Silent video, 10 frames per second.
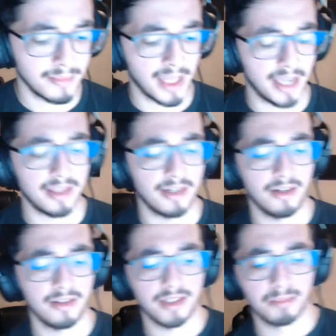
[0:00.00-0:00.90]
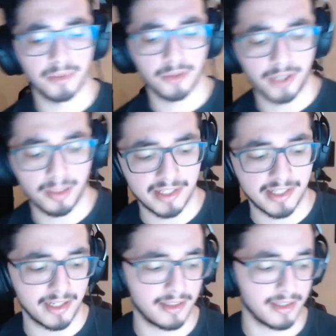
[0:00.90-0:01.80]
And then on the programming
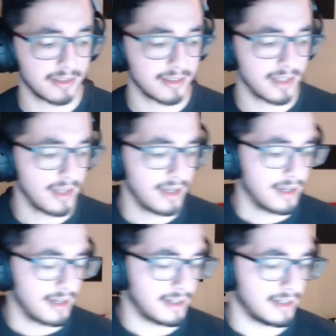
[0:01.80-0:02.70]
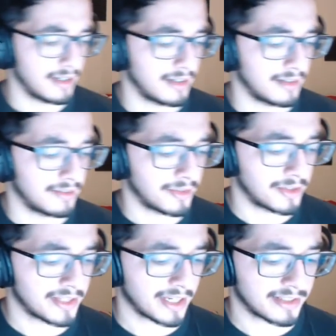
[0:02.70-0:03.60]
side of things, for
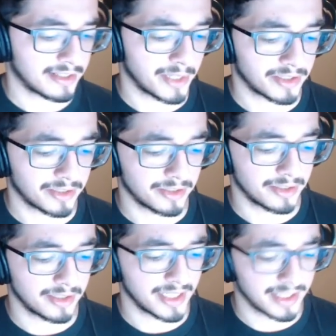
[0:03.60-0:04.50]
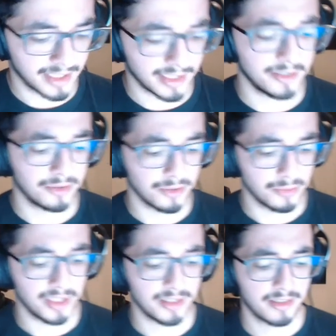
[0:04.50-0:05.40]
the second semester, I think I also
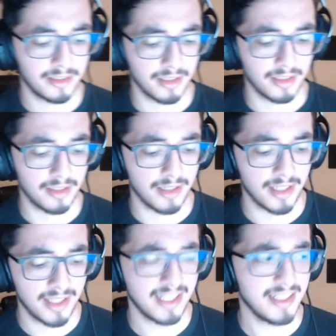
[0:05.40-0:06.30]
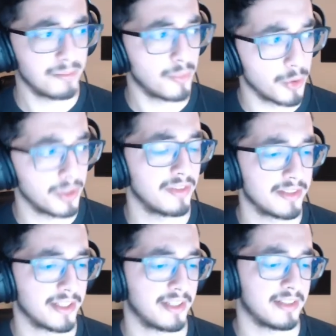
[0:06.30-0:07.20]
went. I think I did more even the
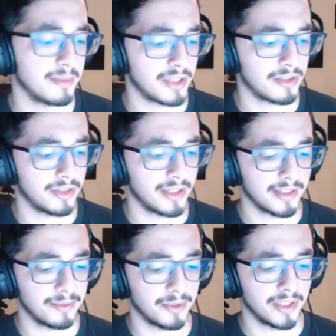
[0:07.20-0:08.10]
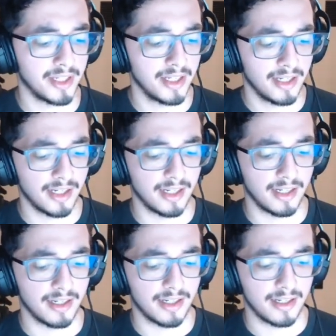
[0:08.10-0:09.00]
second semester at this point.
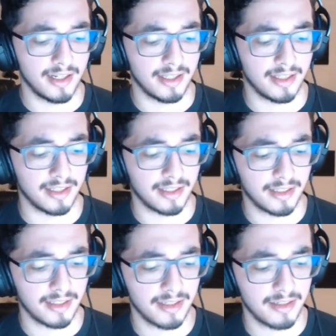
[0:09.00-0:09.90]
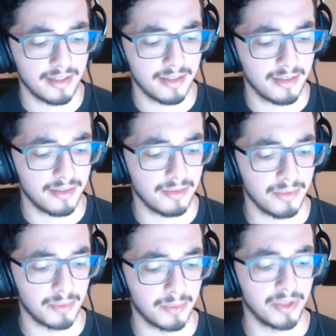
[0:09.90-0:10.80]
I think
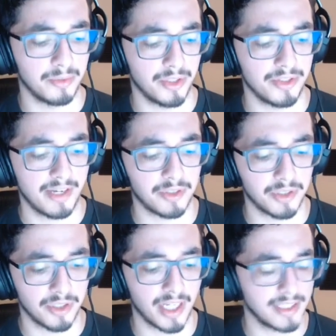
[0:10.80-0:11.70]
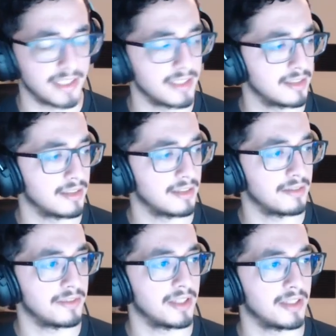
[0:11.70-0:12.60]
we really wanted to have a good idea
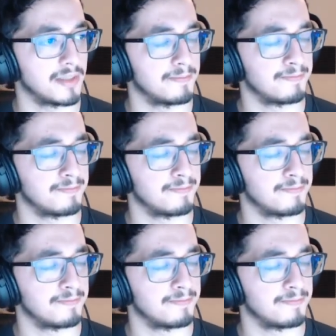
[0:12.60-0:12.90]
of.